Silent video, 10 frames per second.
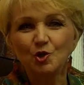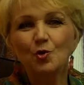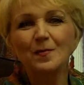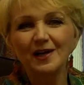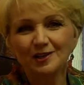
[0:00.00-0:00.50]

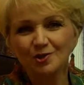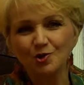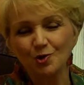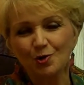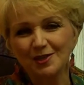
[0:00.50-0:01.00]
you make a
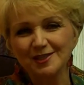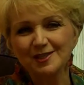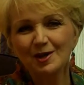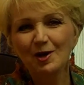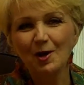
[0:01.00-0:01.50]

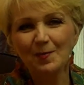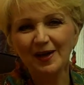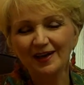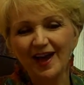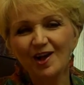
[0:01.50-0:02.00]
choice
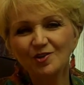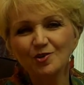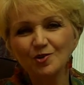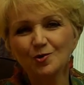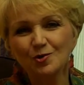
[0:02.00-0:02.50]
about how
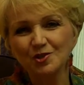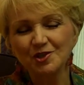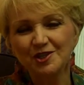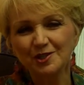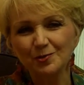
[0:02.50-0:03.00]
you're going
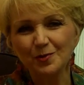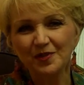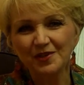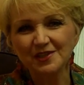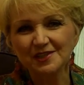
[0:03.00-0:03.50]
to deal
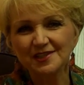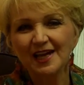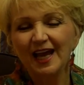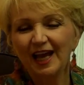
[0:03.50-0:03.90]
with this,